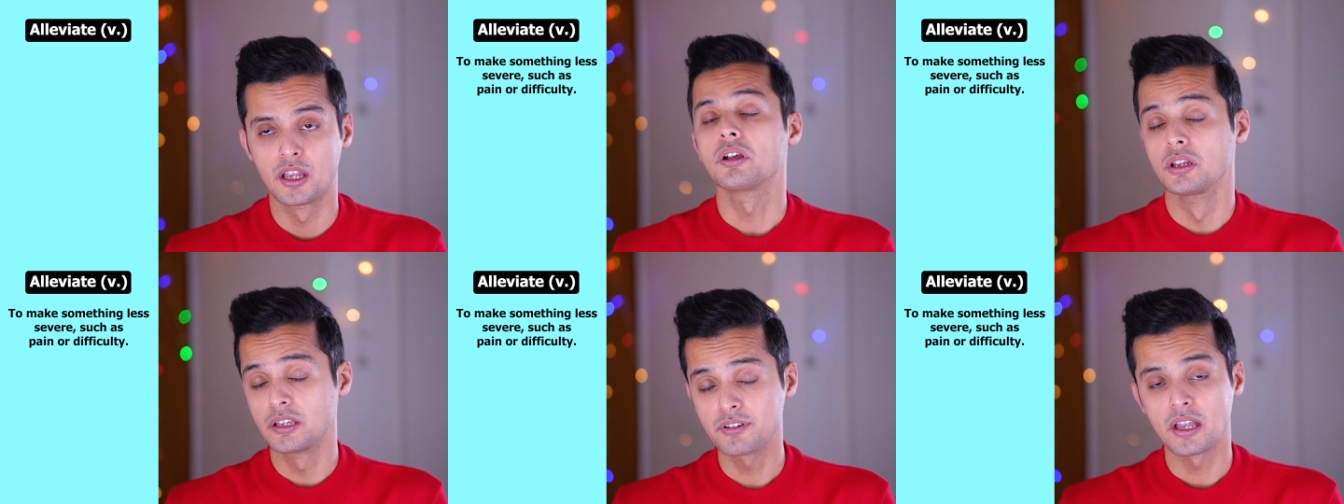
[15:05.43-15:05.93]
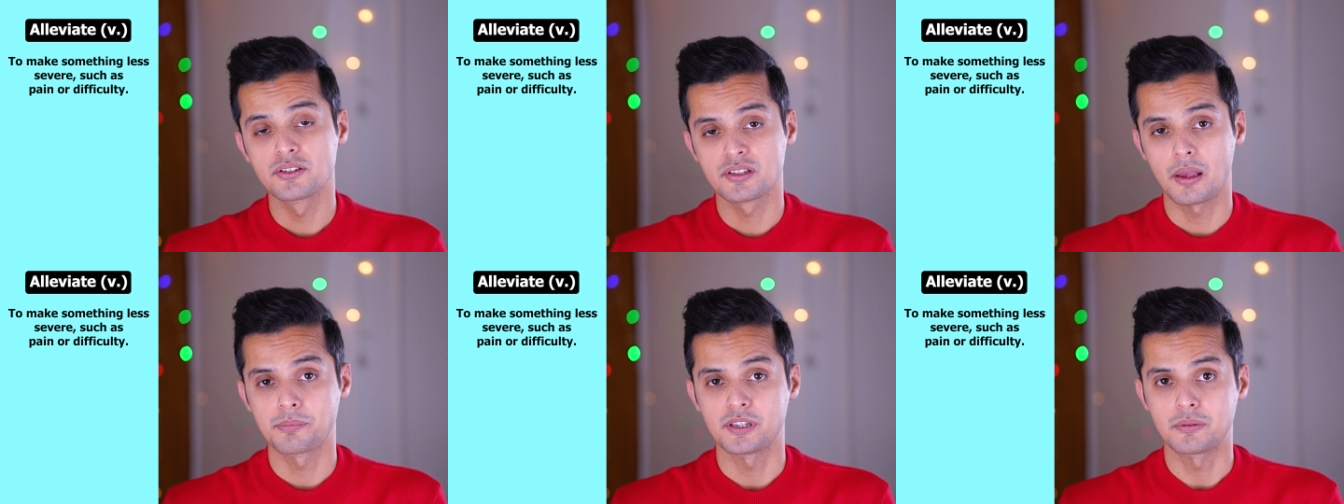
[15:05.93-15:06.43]
To alleviate
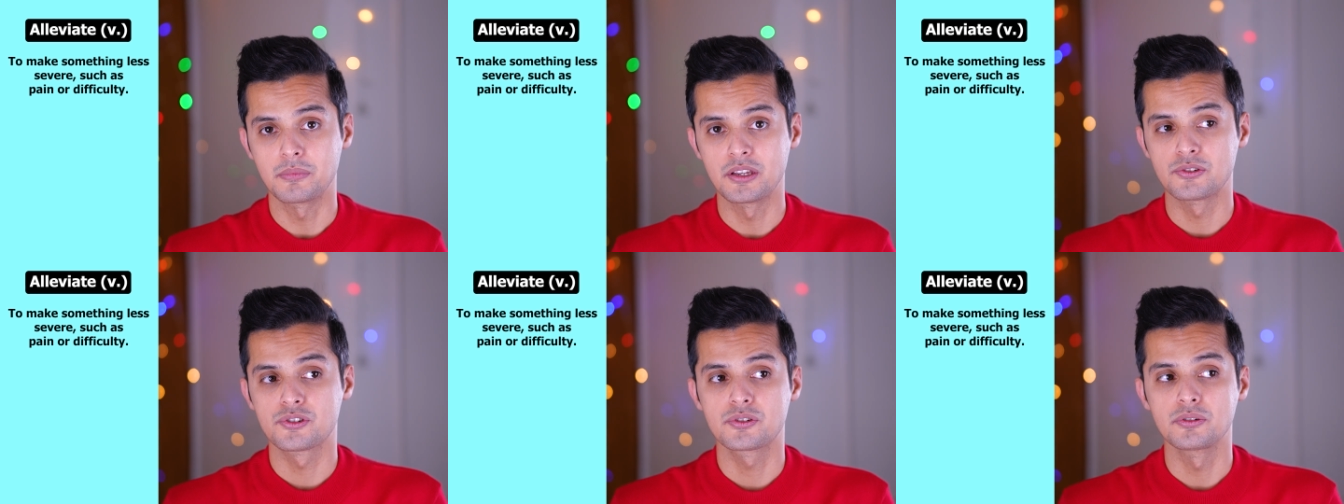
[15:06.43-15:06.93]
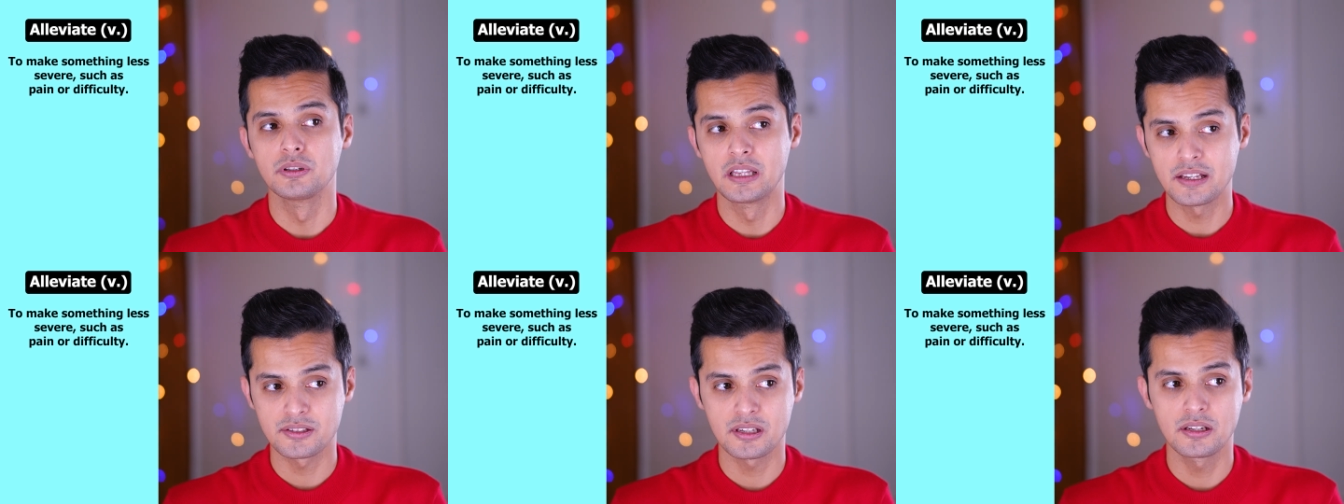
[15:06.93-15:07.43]
something means to
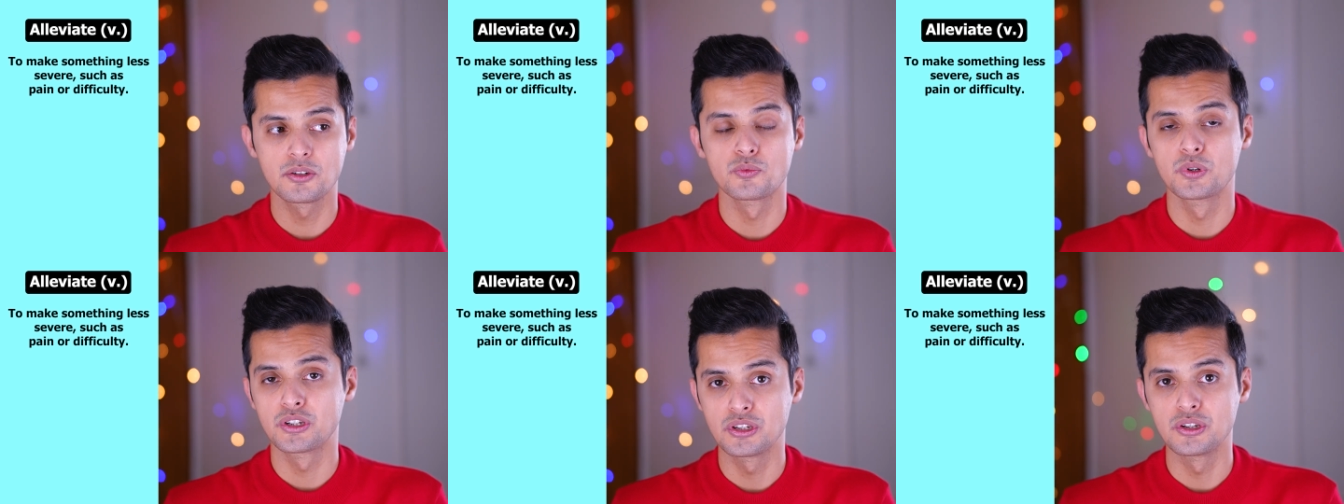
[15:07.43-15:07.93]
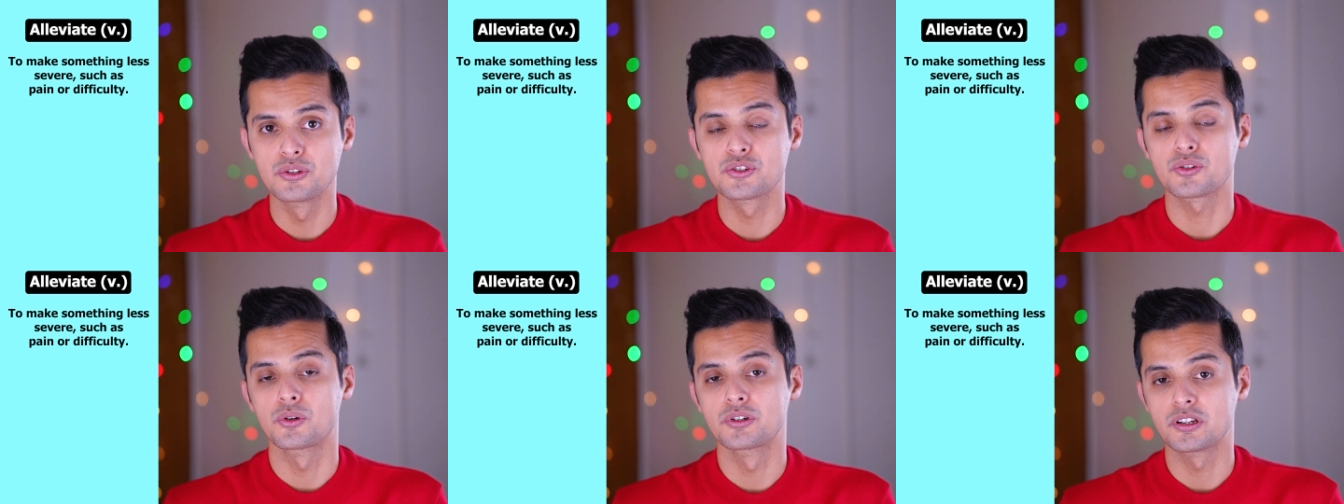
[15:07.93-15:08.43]
lessen,
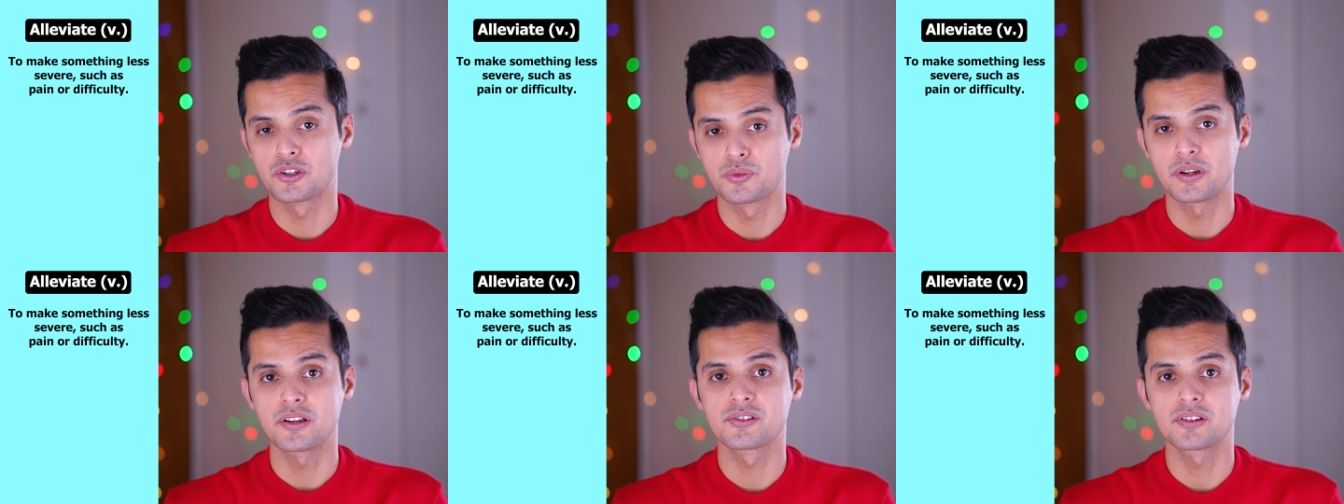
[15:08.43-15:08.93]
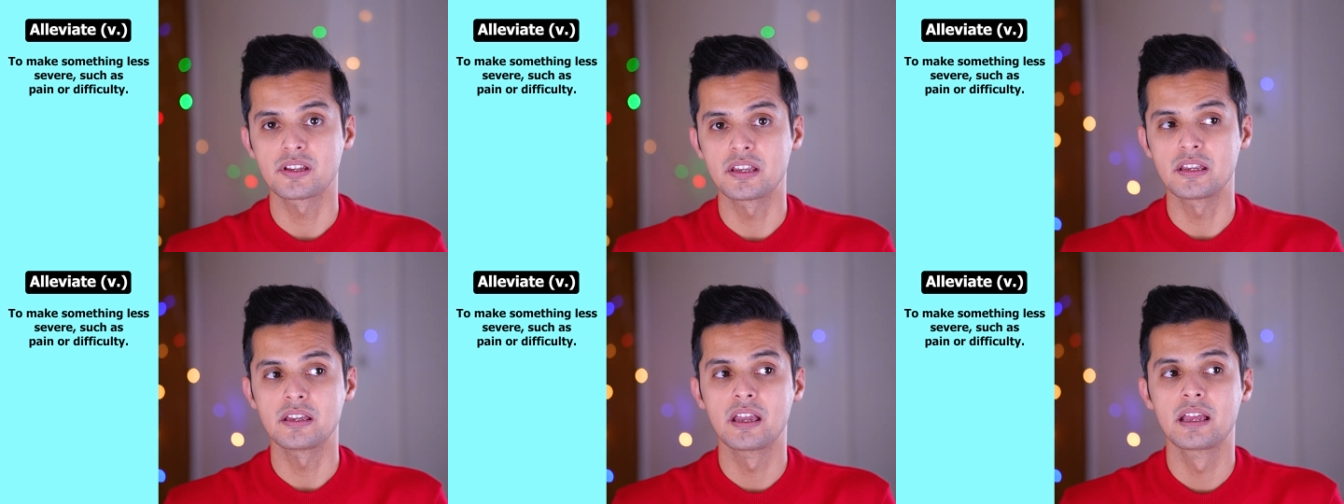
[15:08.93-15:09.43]
reduce, or decrease
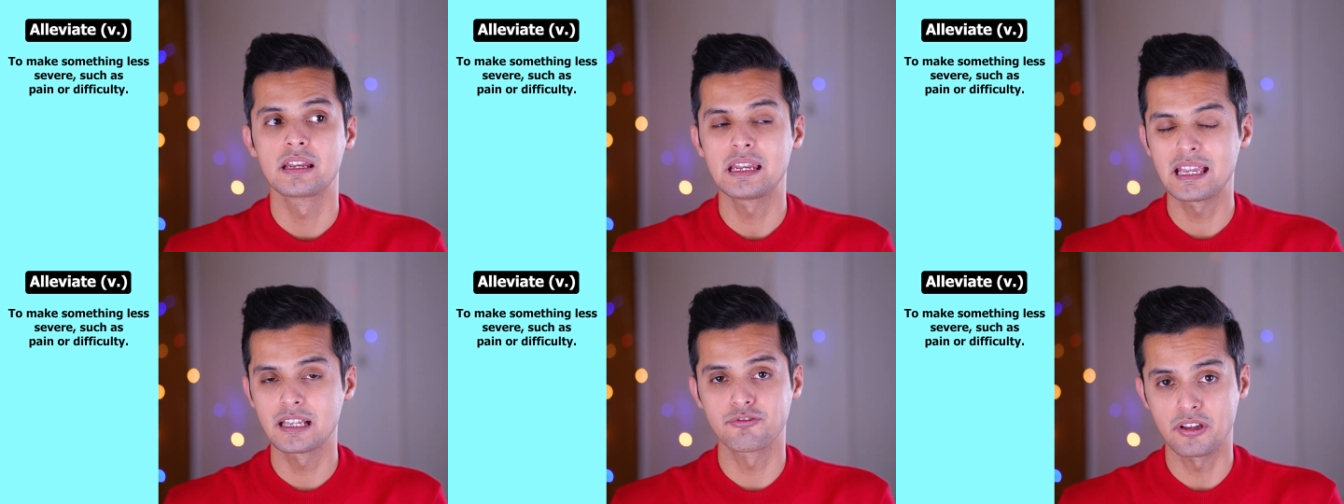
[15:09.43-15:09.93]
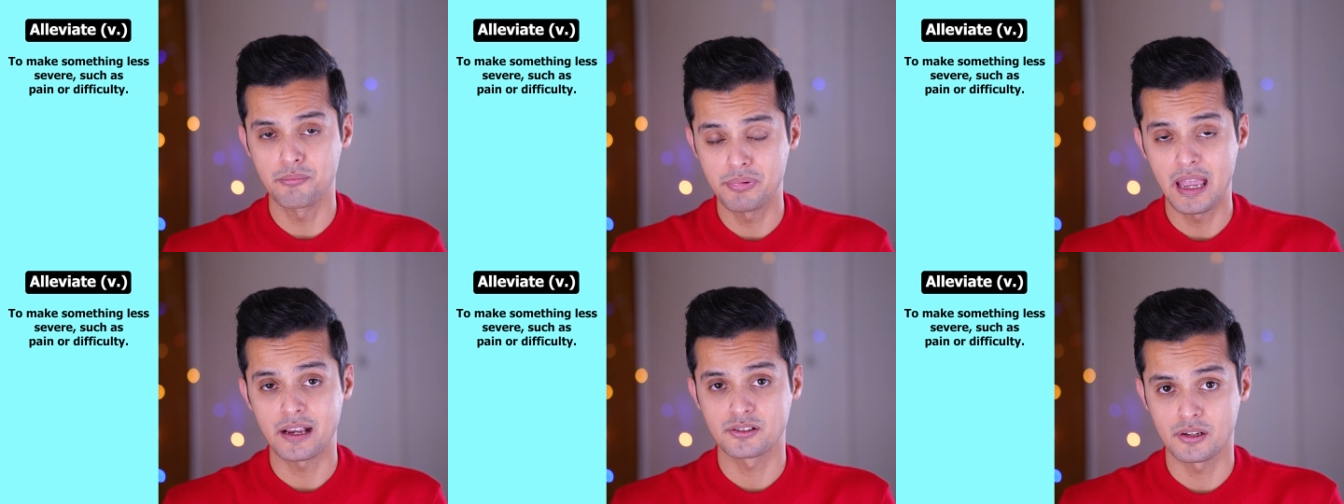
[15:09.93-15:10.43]
the negative
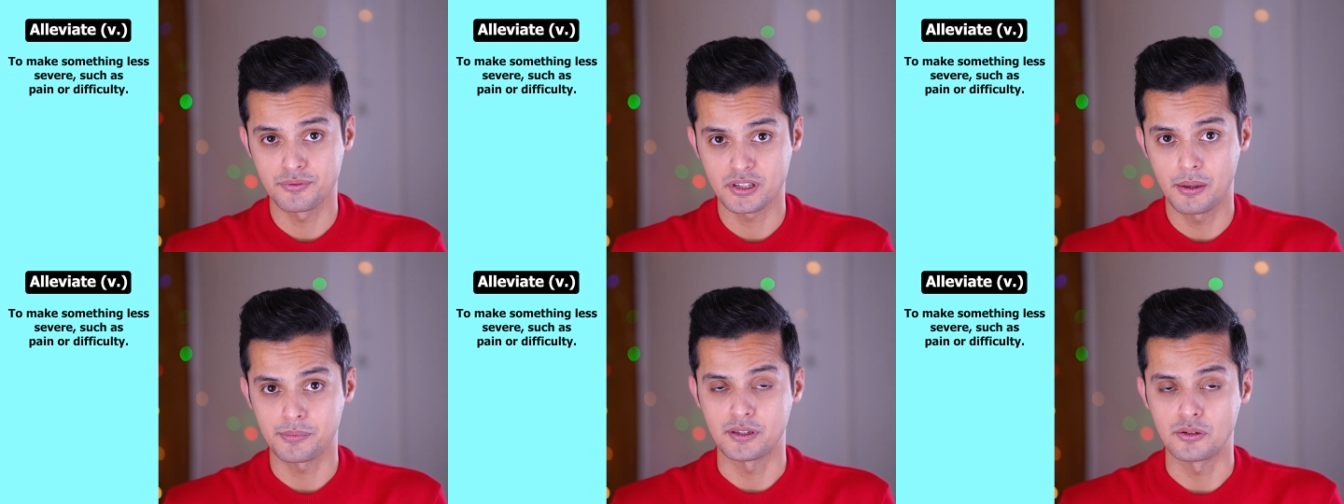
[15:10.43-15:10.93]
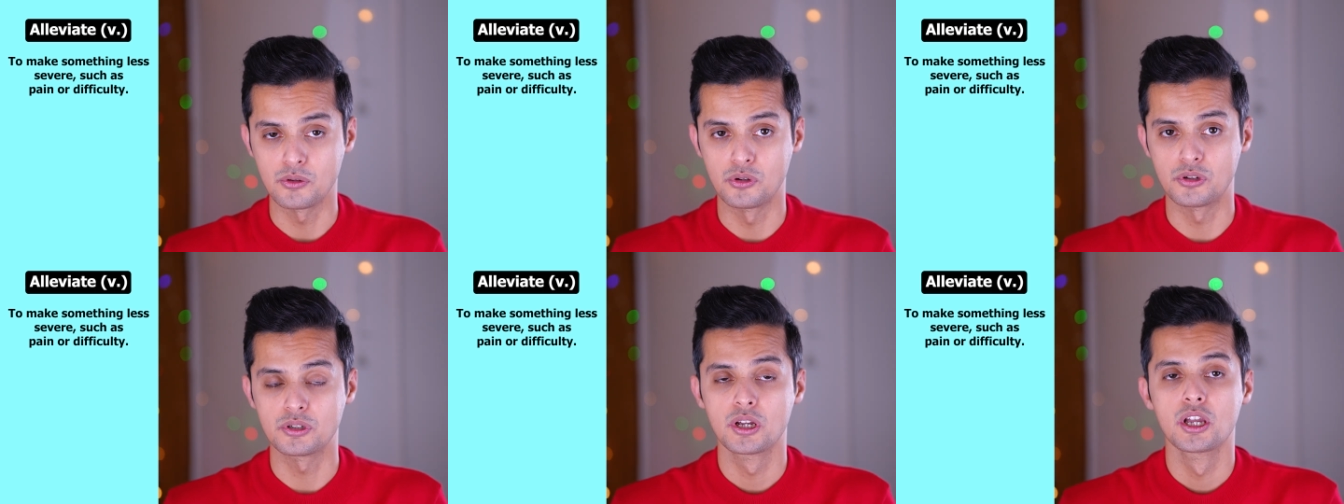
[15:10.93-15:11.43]
impacts of something,
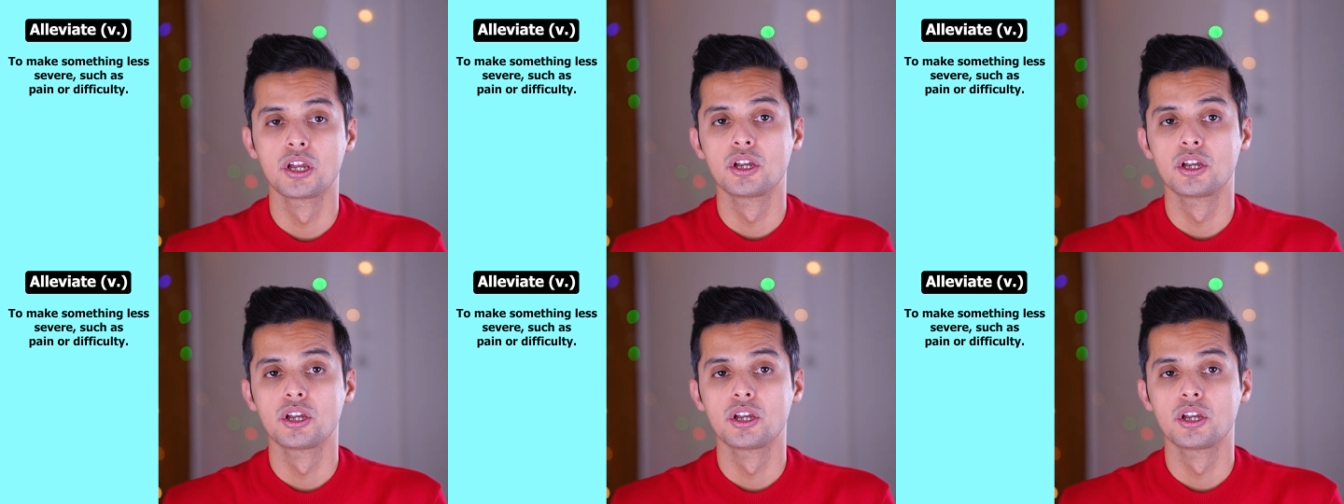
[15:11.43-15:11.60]
or